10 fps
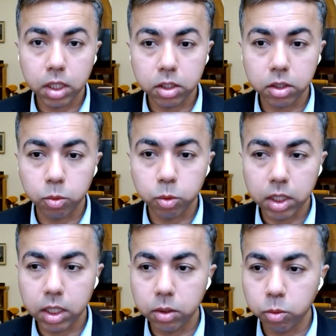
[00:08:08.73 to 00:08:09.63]
It's a
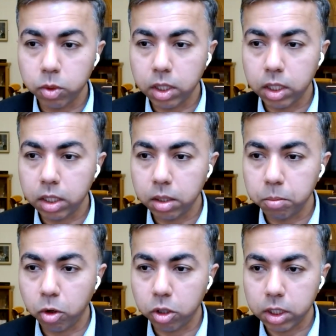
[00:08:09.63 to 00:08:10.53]
really, really
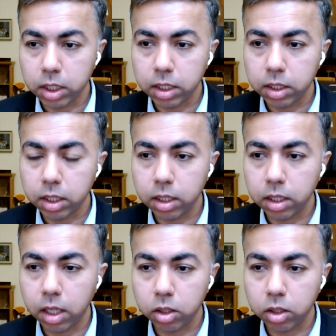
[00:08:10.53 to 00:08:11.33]
important area.